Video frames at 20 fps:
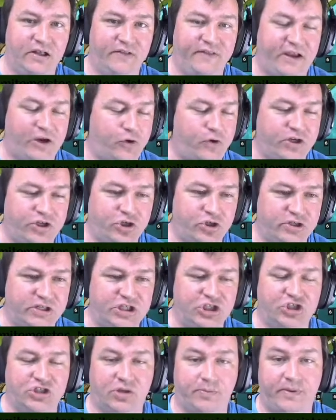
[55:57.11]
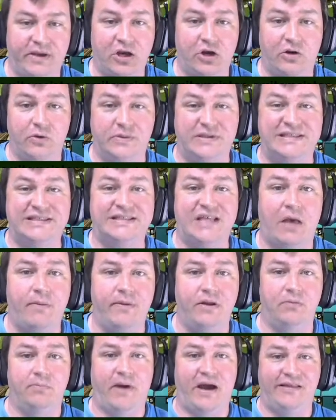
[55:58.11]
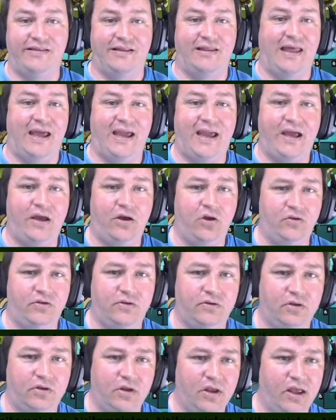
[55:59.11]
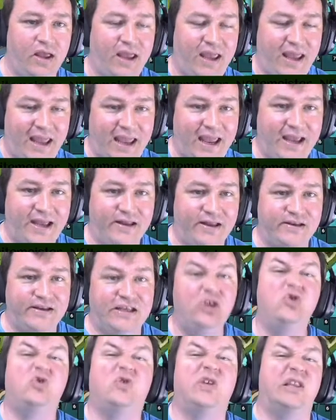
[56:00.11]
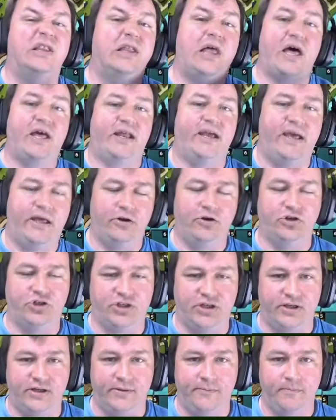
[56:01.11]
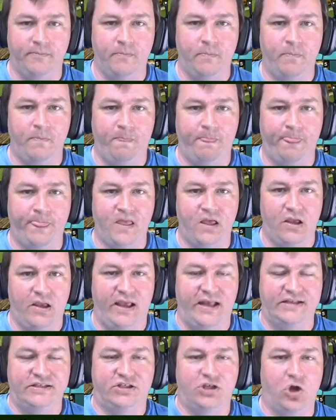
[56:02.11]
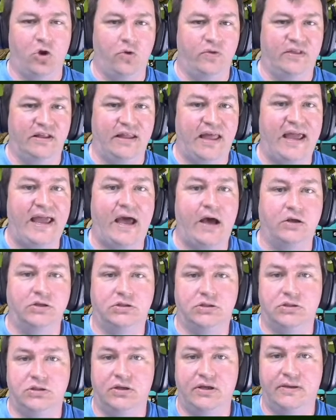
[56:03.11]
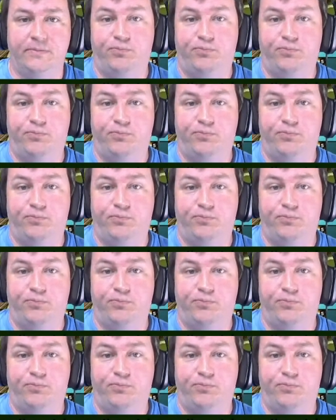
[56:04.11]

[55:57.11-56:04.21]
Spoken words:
That creature didn't just appear, it was summoned by the lighthouse, and it used a lot of energy. And so the lighthouse